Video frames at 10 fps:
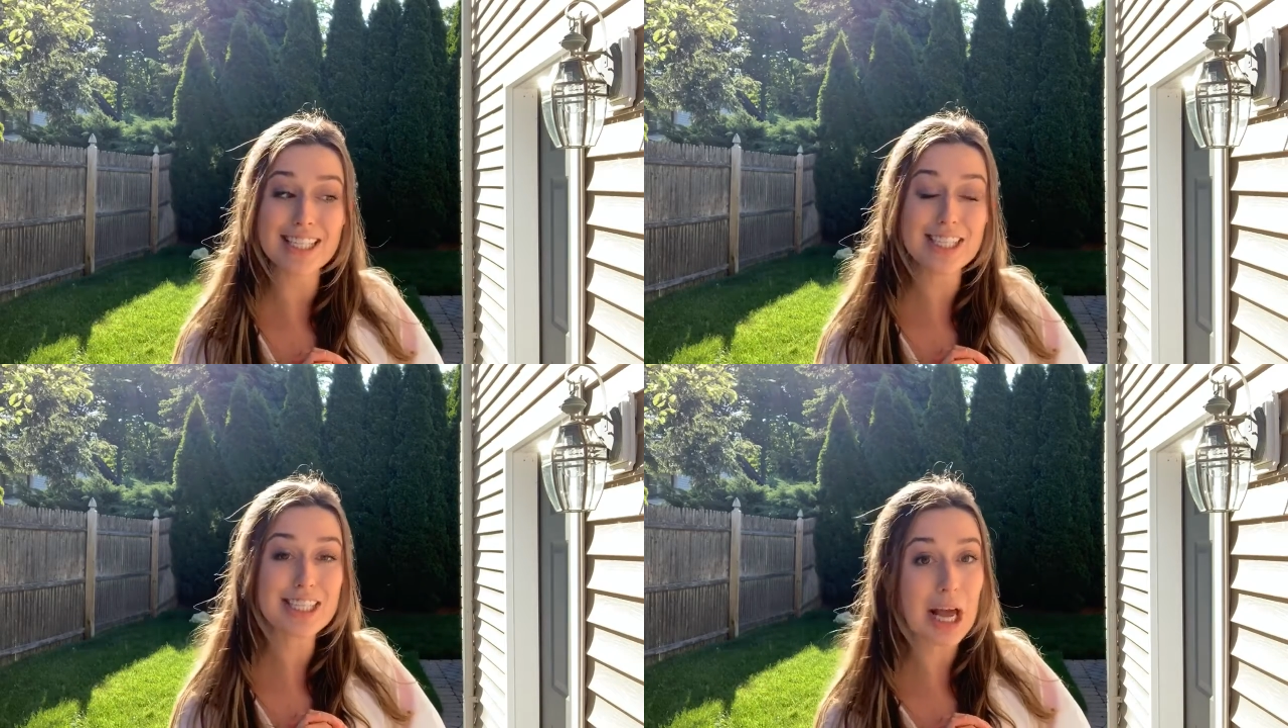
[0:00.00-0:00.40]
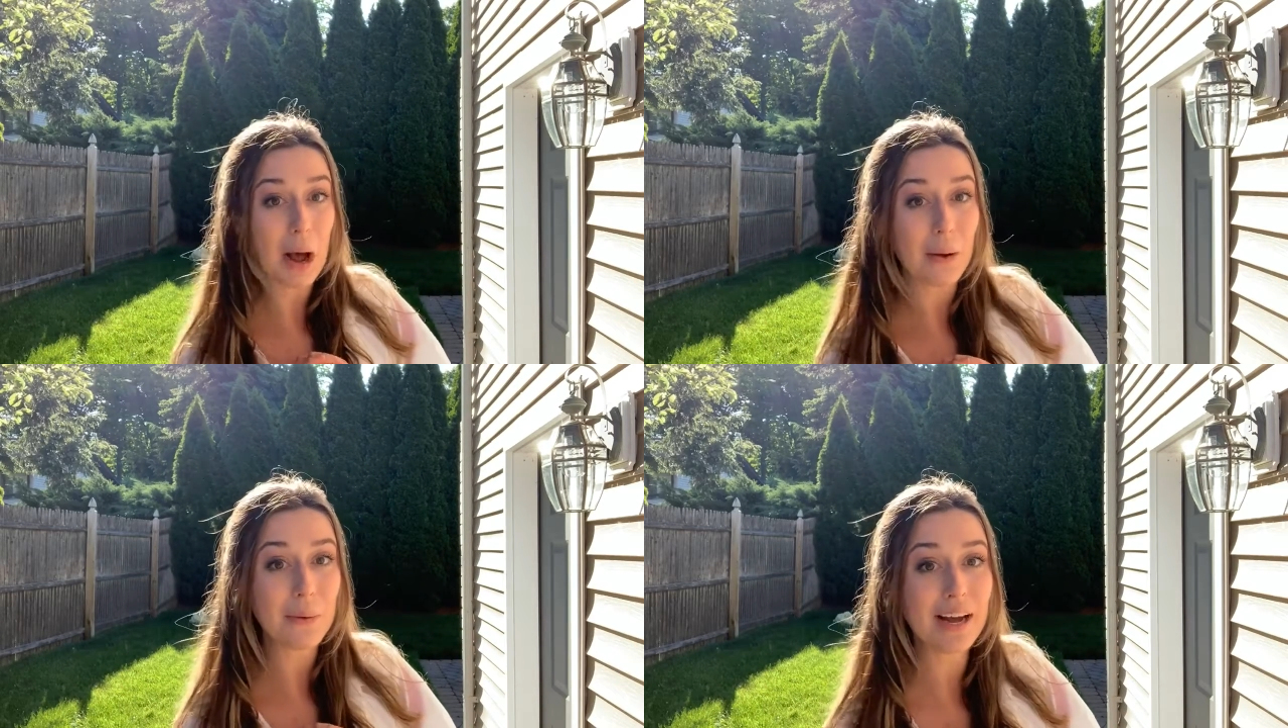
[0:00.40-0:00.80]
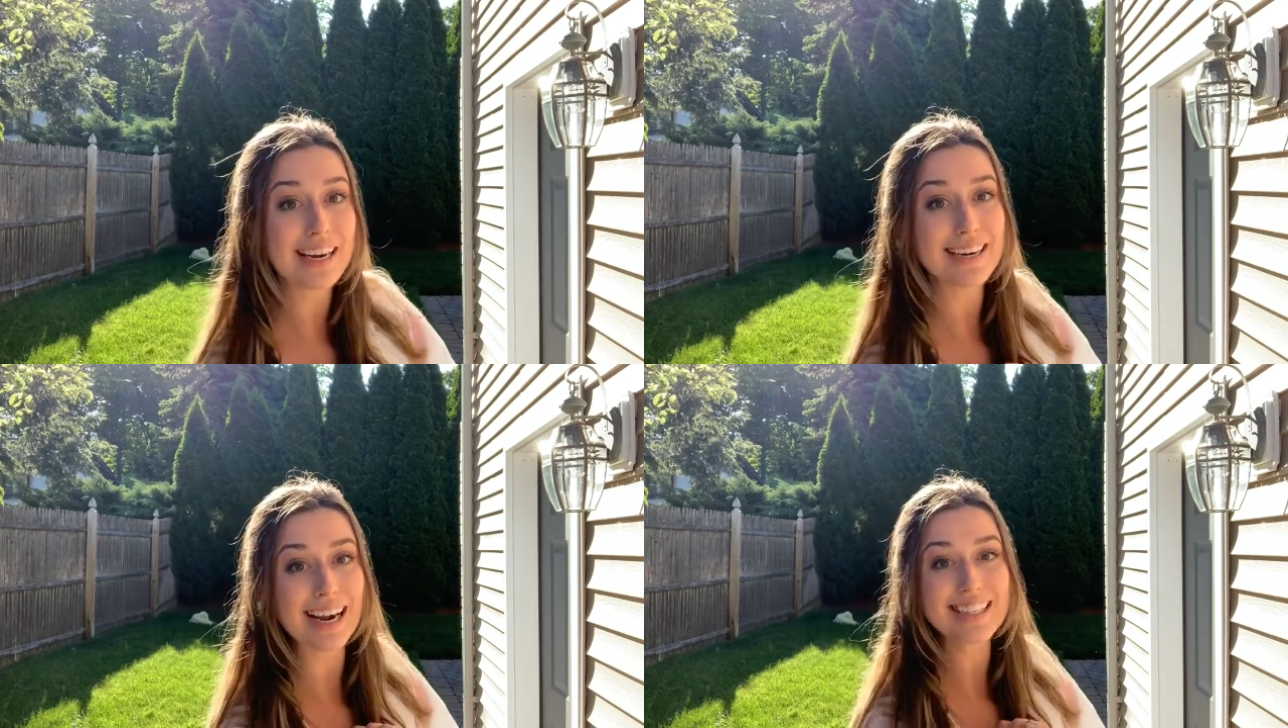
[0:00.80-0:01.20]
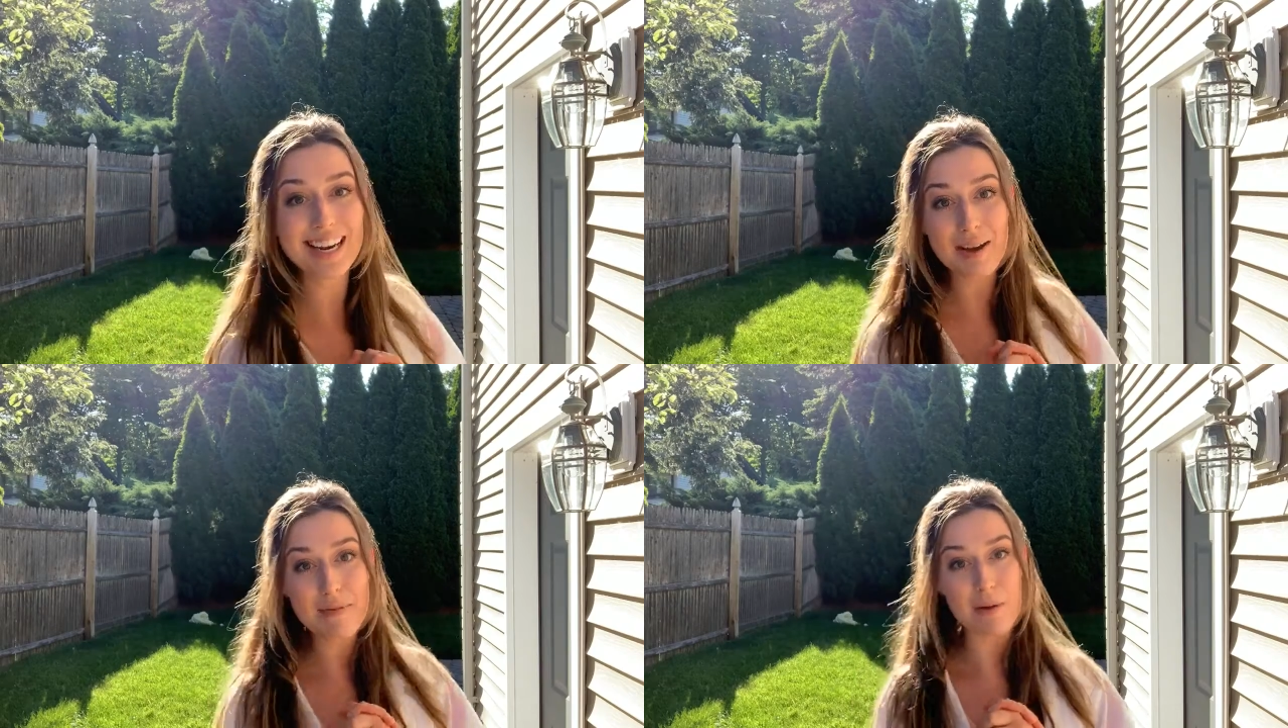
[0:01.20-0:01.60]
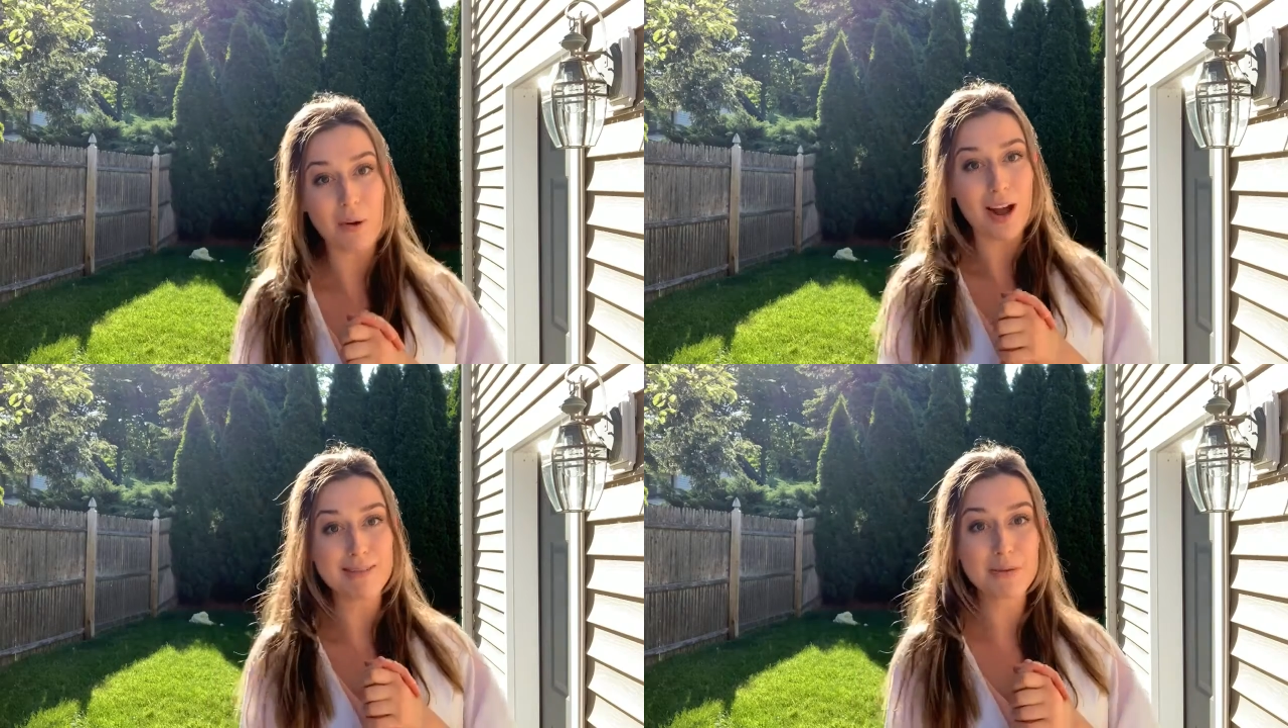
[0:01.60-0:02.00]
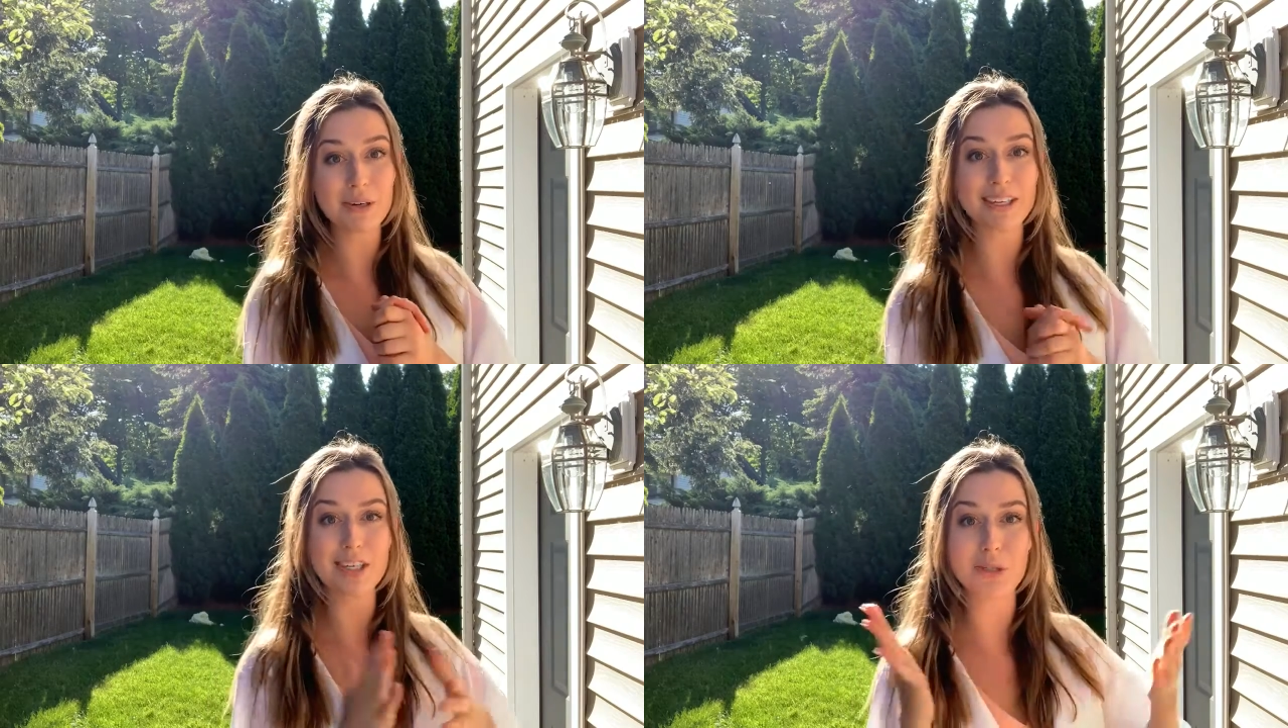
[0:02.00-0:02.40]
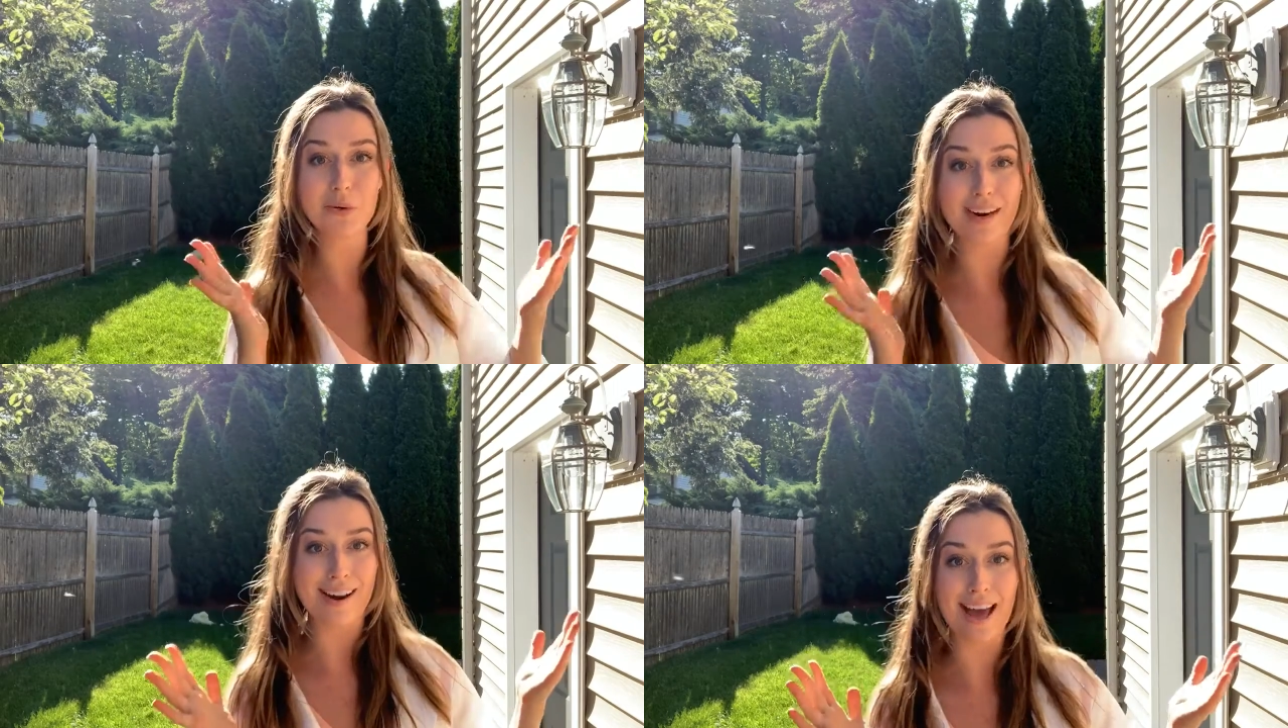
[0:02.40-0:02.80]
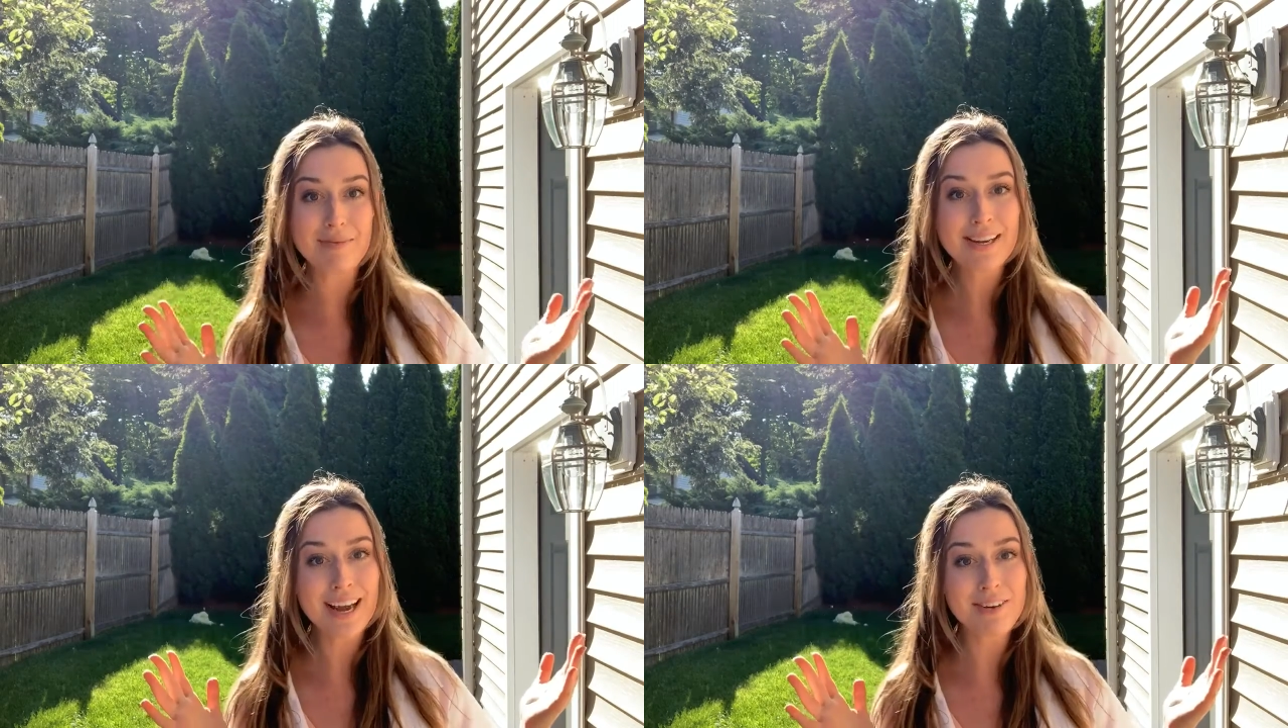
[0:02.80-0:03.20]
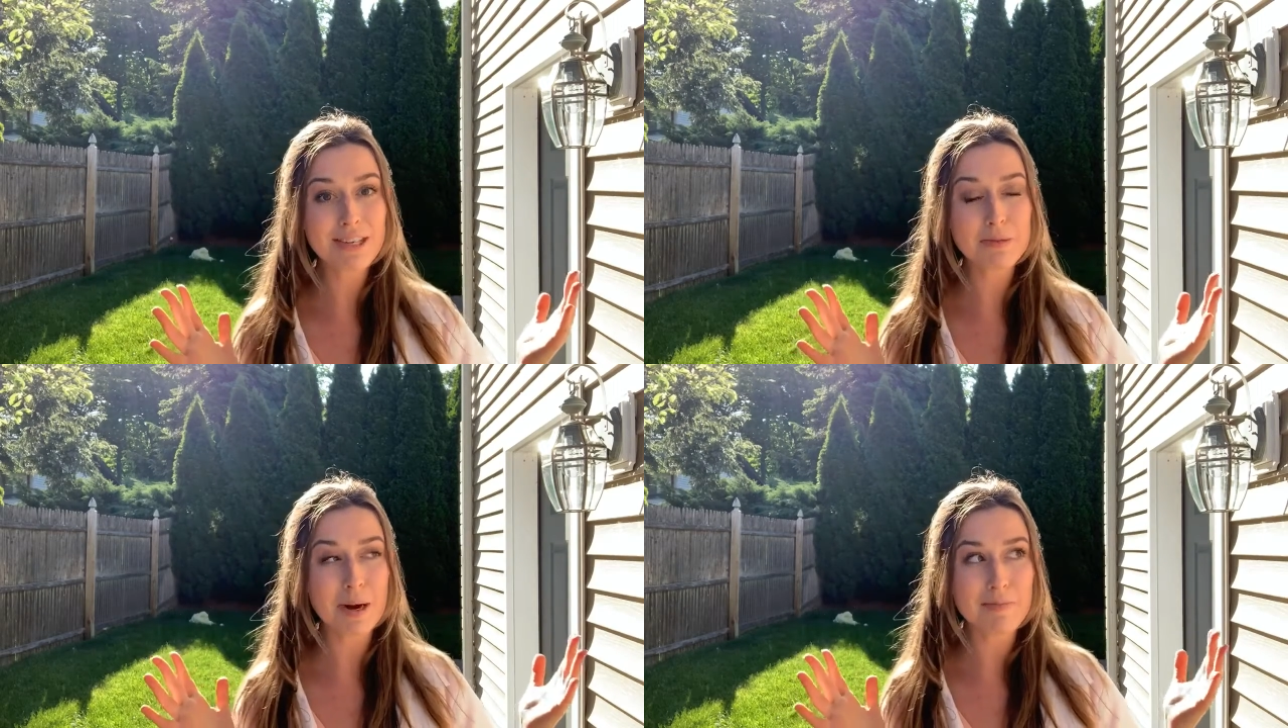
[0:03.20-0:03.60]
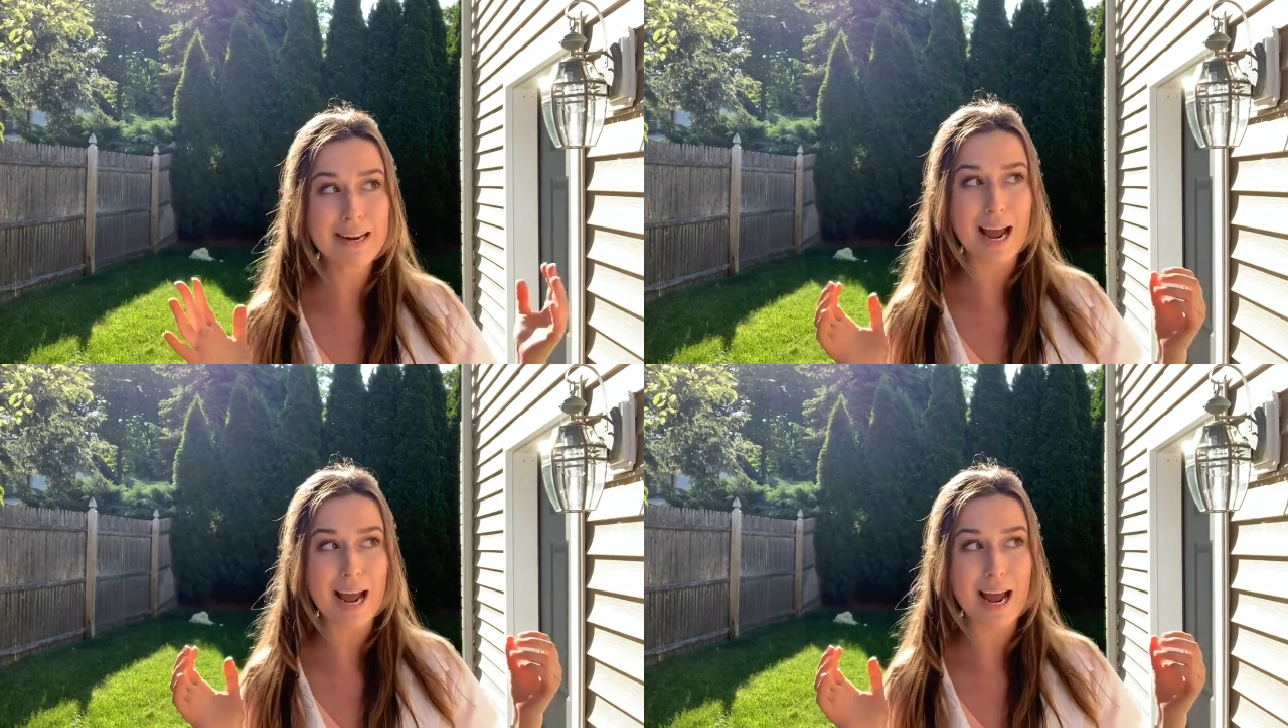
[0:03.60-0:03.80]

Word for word: So next time, I promise we're going to do an anatomy kind of experiment.